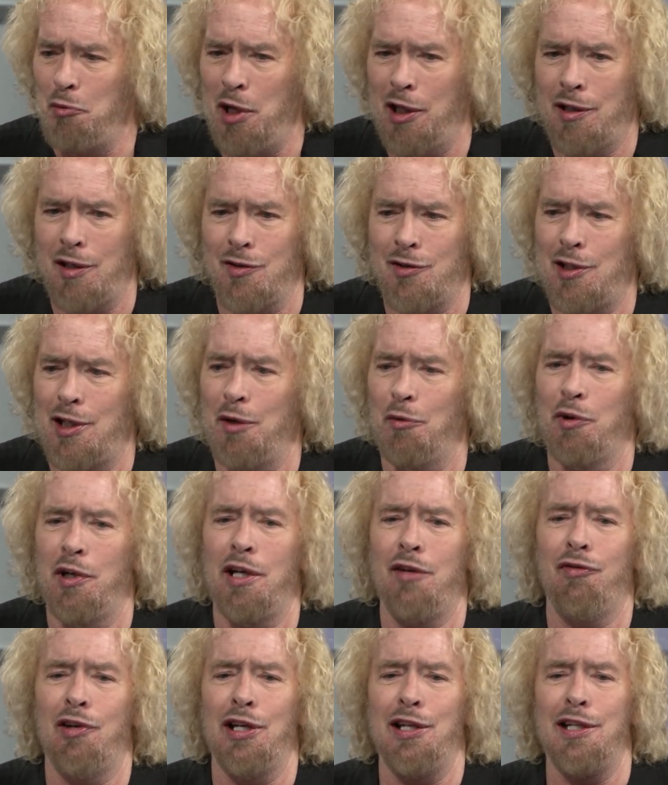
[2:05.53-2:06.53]
because he would
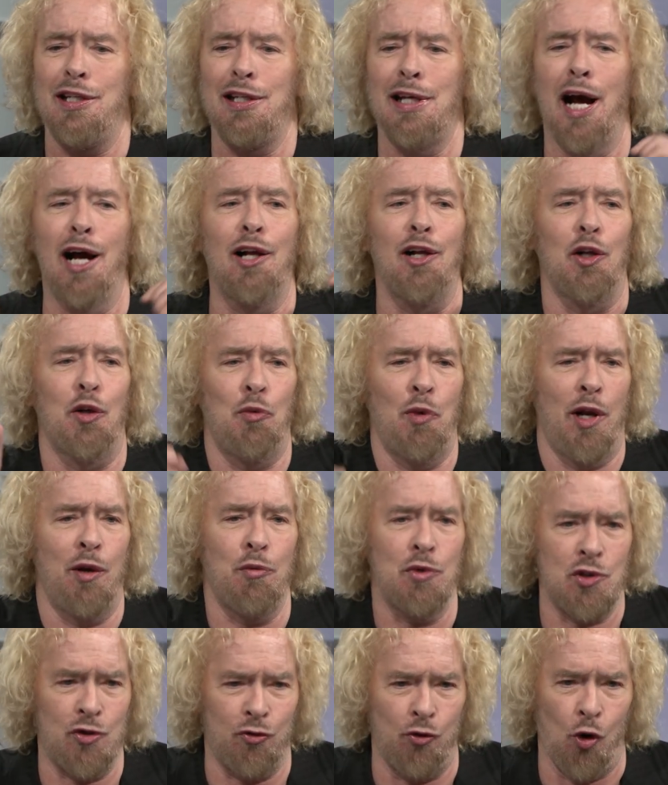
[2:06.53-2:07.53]
even yell when it
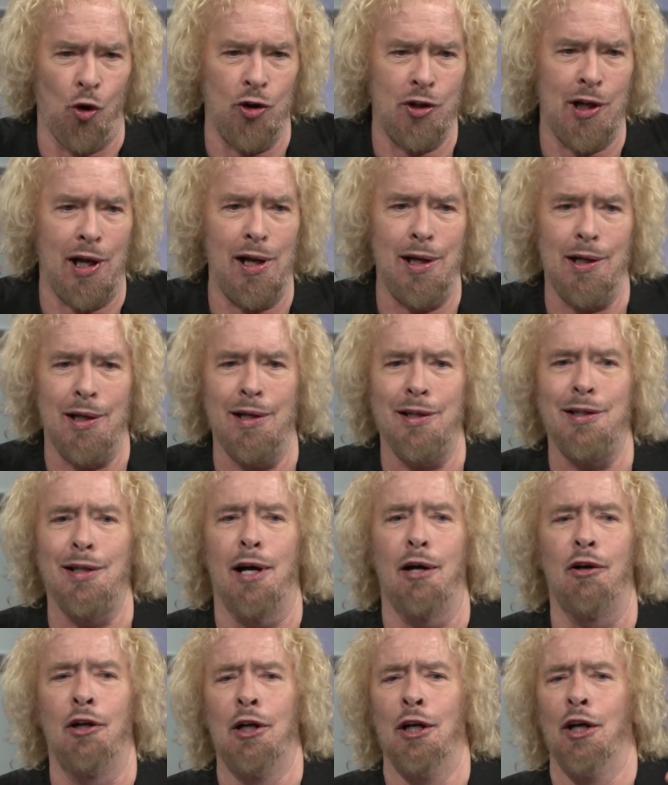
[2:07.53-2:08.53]
was forte. He'd
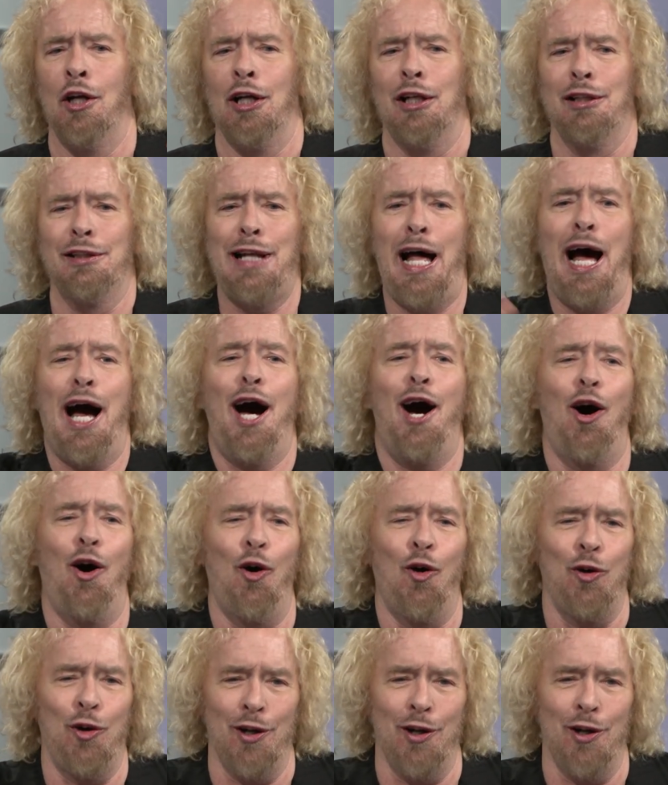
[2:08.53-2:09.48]
yell loud